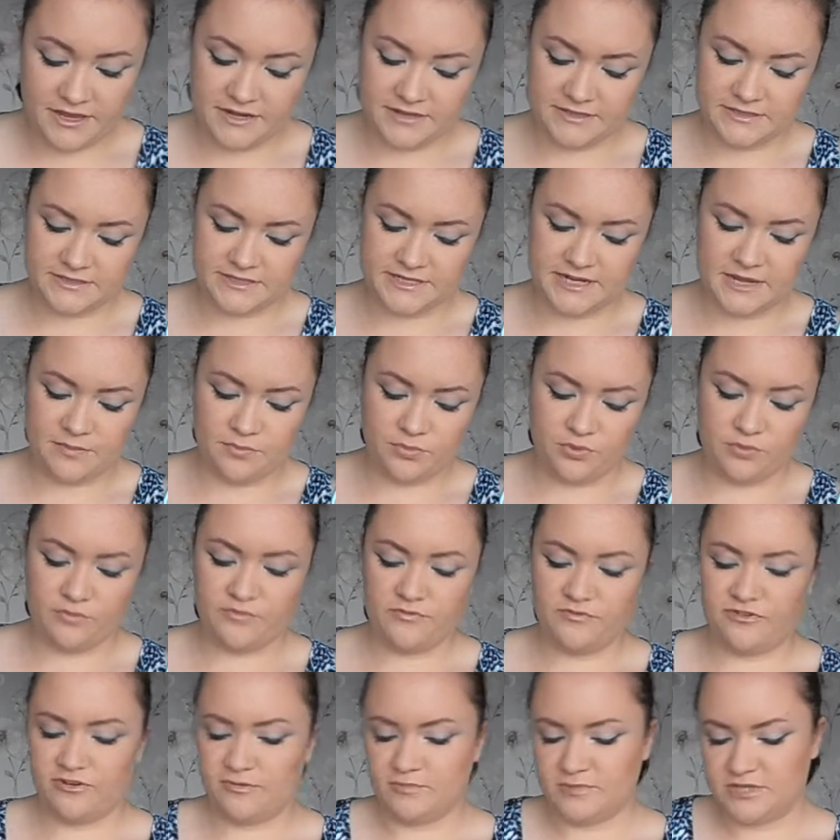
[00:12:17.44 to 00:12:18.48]
then a step up
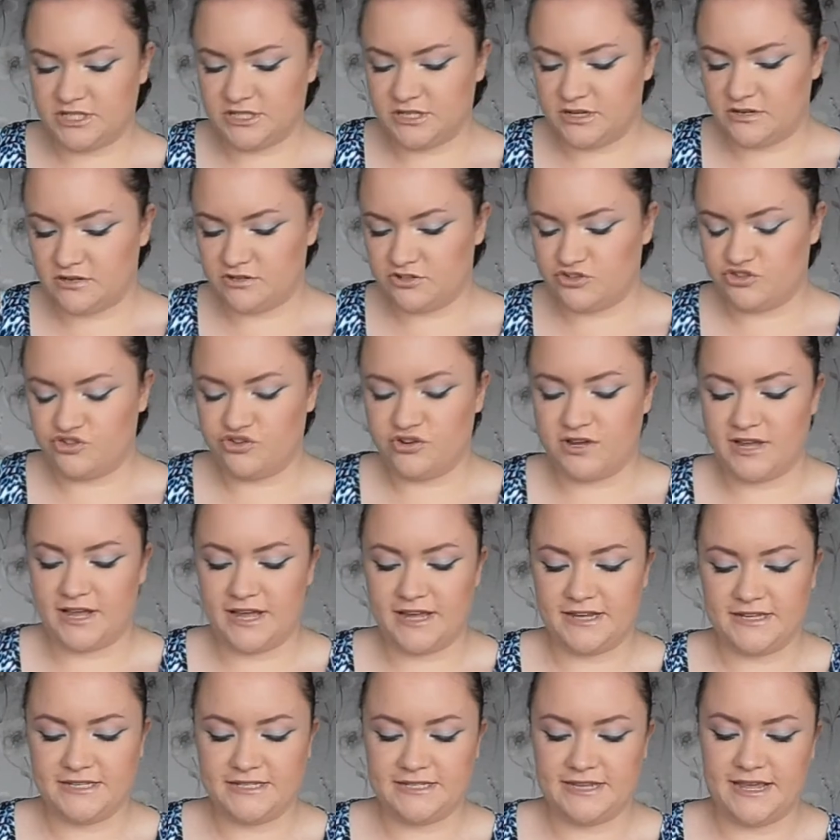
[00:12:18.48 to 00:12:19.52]
from Starstruck,
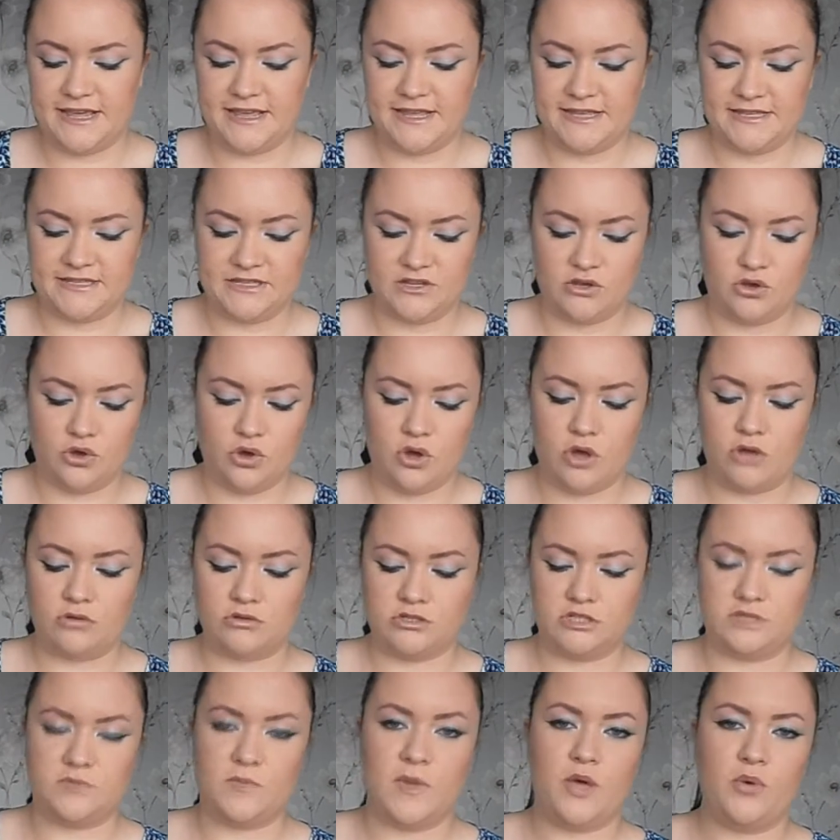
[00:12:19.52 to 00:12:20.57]
I'd say, is
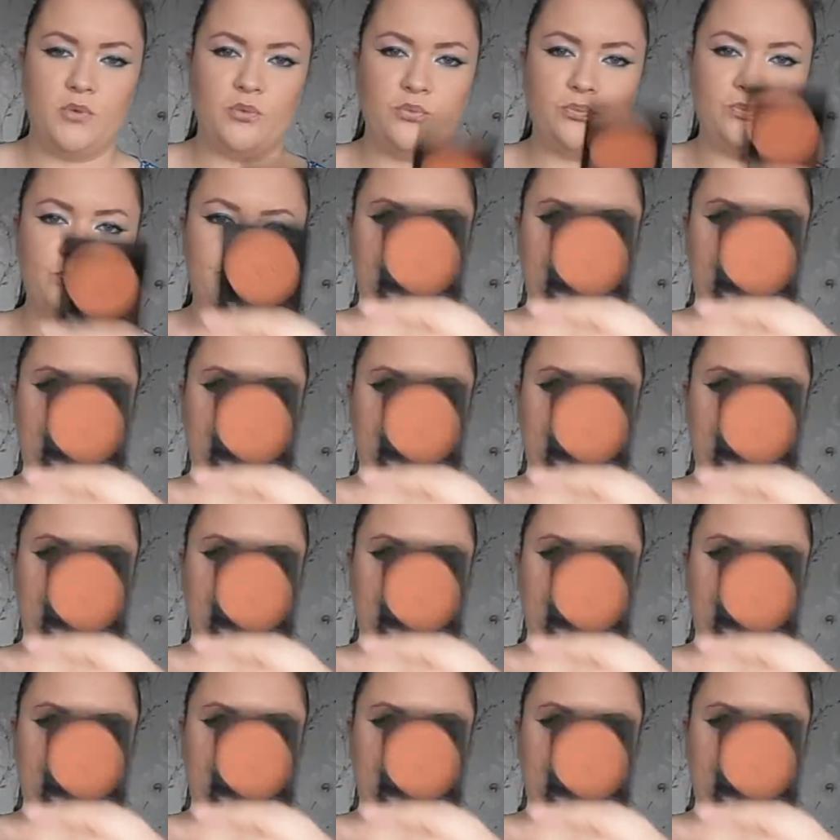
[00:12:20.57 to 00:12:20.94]
Cosmo.